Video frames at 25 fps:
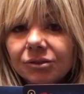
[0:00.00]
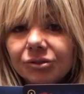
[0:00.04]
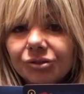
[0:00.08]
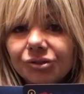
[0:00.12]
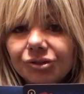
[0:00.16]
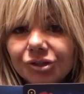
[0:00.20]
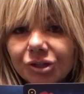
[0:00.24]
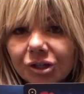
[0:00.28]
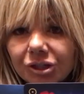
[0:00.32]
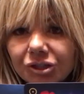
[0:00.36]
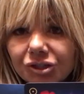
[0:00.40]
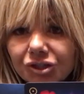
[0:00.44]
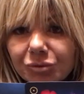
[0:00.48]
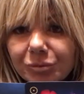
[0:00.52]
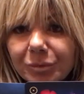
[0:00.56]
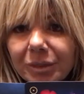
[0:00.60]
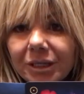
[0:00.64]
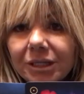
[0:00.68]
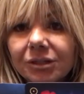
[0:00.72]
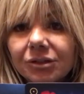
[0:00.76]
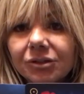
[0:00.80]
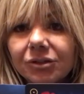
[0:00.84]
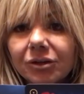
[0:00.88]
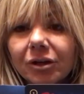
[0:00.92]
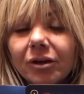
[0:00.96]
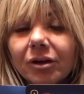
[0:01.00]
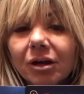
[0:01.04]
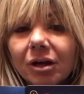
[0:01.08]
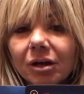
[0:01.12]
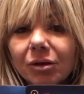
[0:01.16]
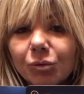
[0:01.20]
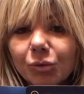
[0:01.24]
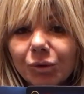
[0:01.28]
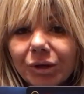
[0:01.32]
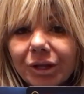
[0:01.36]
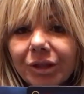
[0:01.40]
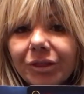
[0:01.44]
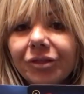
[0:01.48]
judgment
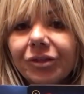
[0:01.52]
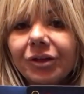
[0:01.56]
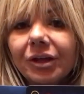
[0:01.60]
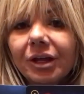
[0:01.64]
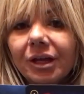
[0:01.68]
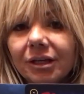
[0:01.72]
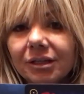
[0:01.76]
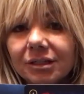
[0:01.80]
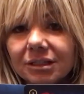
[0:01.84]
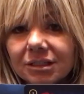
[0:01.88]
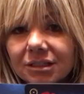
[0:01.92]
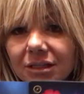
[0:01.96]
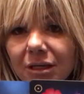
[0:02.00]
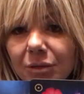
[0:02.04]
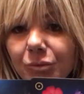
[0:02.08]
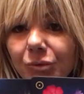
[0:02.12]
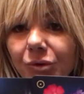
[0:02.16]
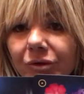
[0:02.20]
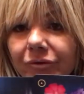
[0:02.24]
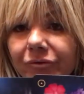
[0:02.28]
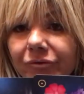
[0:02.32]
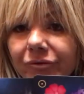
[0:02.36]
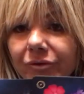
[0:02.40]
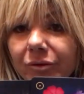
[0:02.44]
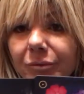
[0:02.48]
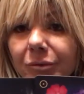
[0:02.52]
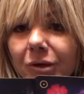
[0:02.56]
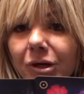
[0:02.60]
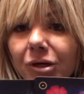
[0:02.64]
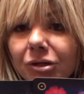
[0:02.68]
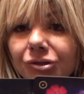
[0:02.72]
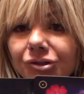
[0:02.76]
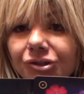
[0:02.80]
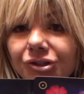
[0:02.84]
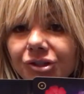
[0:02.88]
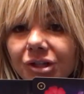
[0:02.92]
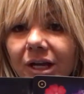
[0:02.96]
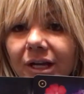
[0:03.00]
with someone from our
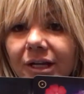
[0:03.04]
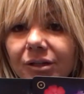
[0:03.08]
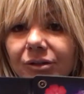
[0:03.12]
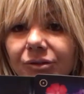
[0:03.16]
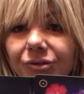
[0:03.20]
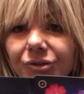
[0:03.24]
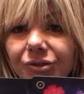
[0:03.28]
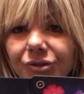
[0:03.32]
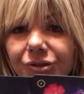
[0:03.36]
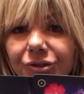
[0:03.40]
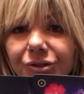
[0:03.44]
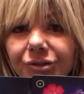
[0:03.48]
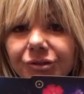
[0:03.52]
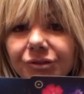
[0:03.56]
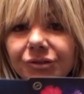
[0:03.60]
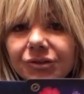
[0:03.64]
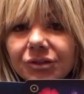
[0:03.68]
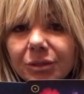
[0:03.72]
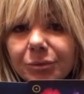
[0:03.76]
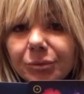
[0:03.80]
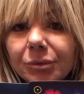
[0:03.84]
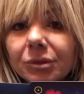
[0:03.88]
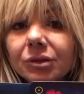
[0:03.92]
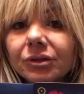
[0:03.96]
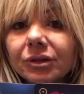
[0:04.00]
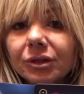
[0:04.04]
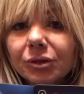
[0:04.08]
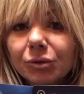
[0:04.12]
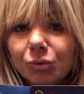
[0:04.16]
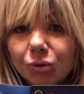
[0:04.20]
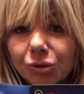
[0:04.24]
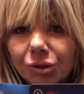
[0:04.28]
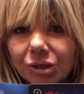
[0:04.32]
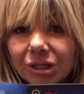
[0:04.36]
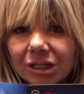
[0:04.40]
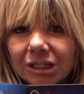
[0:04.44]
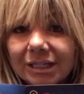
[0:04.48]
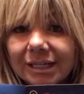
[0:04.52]
childhood, someone that
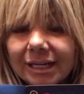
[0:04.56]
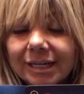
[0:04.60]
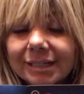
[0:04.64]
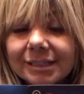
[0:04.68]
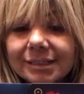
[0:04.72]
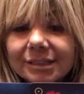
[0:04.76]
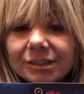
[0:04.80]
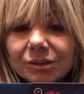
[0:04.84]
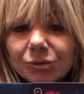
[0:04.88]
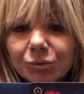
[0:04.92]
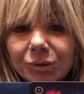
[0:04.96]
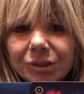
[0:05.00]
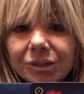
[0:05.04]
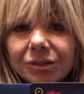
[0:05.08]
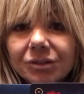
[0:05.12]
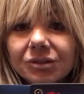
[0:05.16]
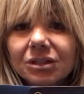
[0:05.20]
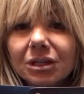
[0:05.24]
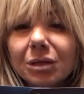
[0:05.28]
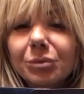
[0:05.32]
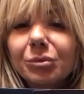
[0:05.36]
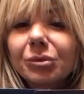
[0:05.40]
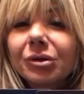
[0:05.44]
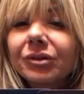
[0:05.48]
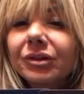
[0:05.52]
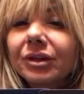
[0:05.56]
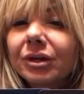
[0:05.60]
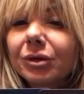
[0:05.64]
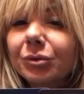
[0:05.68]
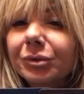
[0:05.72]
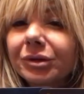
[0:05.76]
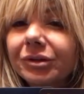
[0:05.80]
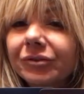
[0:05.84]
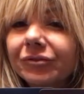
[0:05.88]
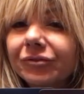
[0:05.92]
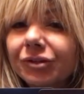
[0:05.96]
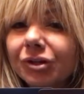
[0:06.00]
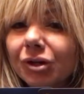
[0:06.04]
we're connected with, someone that
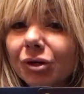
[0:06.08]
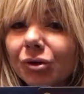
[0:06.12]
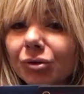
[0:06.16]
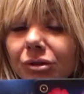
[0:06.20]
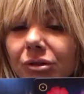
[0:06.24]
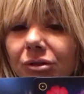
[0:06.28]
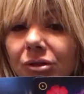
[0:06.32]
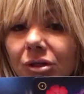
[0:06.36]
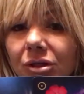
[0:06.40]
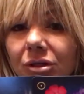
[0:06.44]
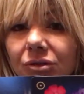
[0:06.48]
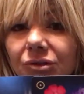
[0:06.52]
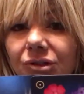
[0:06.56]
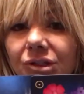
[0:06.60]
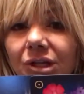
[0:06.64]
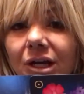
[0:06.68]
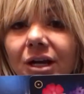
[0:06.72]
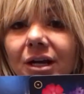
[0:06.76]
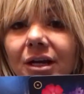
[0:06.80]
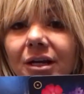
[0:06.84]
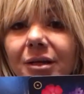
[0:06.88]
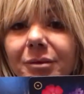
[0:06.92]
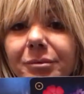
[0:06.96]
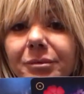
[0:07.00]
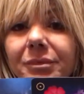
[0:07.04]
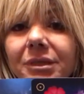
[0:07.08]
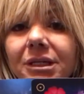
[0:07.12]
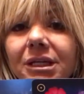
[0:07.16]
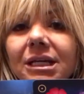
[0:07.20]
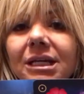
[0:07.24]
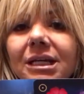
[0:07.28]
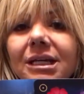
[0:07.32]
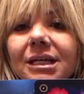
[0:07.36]
we've known a long time